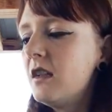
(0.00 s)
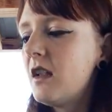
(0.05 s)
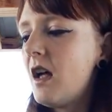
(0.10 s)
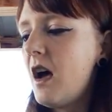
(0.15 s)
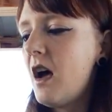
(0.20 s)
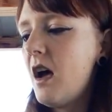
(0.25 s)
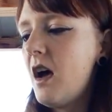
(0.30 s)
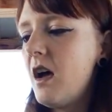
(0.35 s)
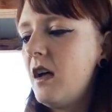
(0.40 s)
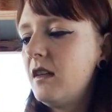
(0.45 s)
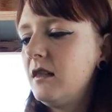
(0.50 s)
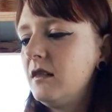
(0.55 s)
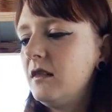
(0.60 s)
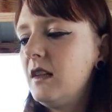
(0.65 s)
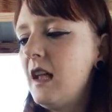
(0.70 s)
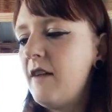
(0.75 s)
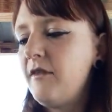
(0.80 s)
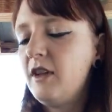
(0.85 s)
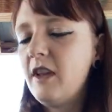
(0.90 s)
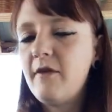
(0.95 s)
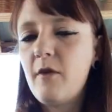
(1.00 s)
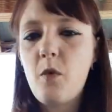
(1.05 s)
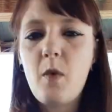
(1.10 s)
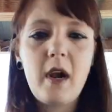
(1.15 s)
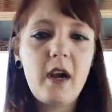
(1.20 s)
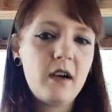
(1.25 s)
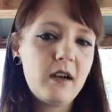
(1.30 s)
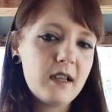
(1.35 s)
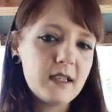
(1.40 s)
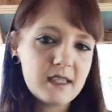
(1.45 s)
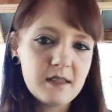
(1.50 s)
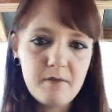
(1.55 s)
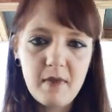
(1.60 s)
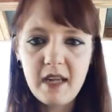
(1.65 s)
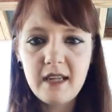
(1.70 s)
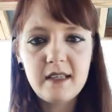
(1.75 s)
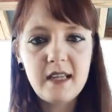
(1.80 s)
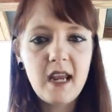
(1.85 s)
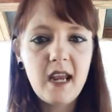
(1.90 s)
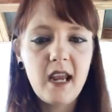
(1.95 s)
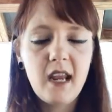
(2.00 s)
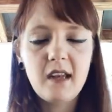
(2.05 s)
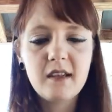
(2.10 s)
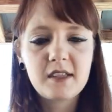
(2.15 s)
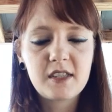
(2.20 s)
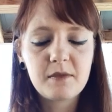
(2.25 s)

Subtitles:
level of awareness and maintain